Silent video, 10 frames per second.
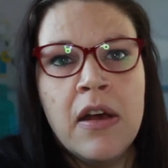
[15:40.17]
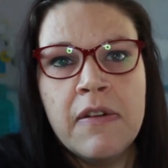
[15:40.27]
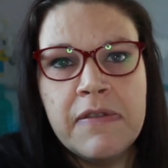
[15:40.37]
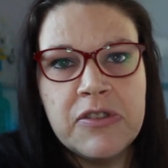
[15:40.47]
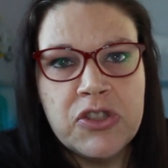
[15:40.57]

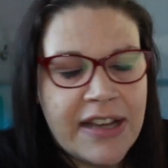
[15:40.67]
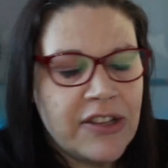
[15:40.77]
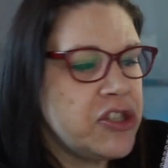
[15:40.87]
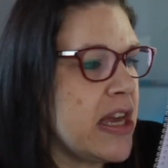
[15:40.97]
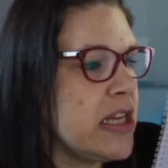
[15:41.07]

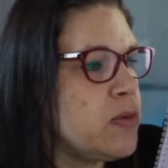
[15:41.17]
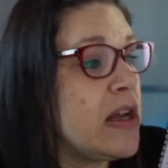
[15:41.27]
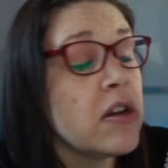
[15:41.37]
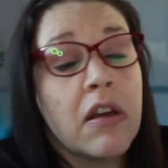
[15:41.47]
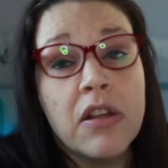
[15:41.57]
strategies, we could
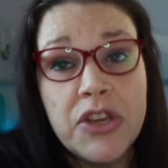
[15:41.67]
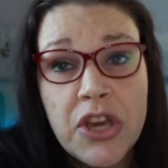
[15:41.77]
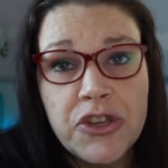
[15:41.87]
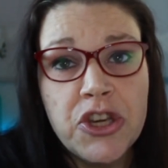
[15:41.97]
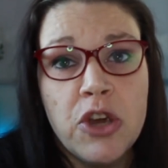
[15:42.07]
look at
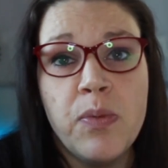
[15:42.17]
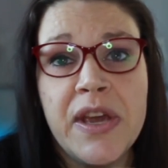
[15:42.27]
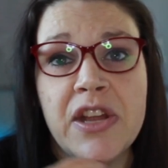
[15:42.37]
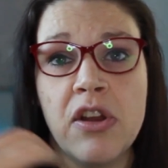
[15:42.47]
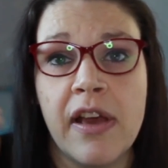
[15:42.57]
YouTube, we could
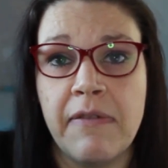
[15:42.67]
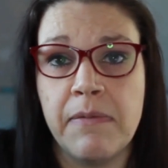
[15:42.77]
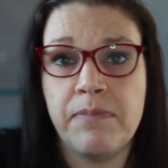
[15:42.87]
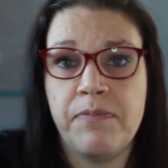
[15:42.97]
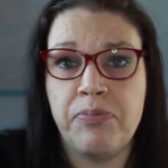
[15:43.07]
look at
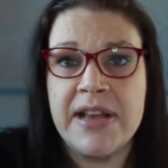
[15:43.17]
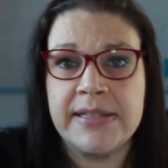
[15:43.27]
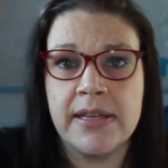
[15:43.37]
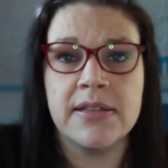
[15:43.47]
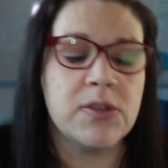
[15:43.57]

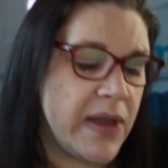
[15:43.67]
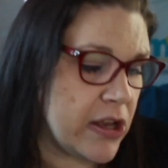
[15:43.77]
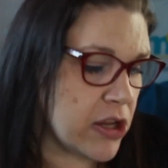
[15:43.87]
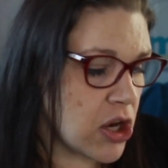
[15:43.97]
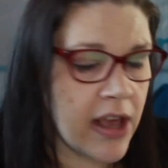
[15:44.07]
presence, we could
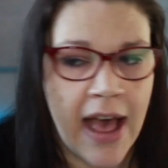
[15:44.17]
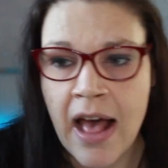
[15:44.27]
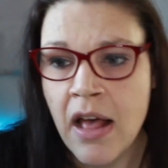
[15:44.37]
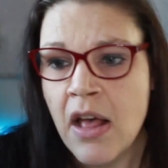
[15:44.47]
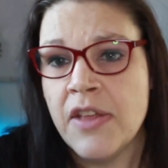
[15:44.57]
look at
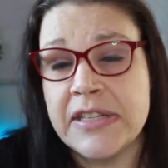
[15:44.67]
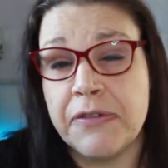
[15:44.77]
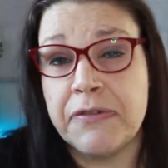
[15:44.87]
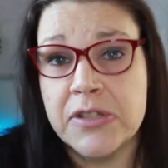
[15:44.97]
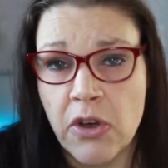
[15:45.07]
the
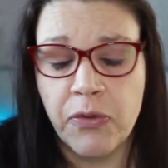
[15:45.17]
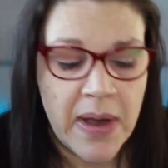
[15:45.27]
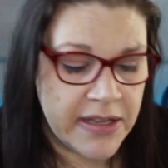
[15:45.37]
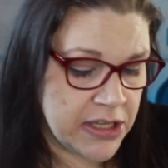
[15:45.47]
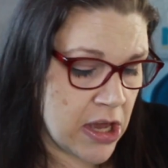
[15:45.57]
different software
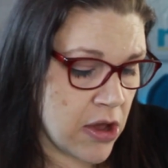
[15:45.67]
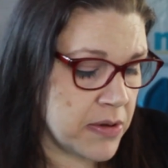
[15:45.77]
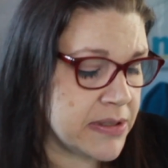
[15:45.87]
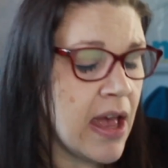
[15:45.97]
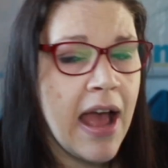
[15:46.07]
to use,
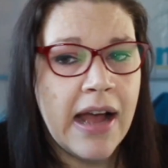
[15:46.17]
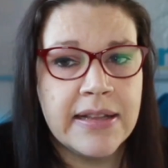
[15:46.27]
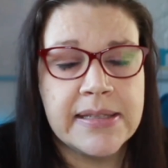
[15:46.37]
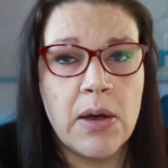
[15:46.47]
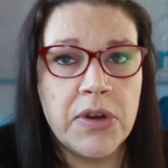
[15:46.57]
and
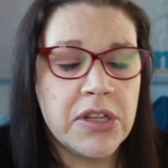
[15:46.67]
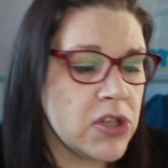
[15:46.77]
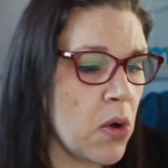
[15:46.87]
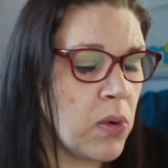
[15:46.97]
so on and so on.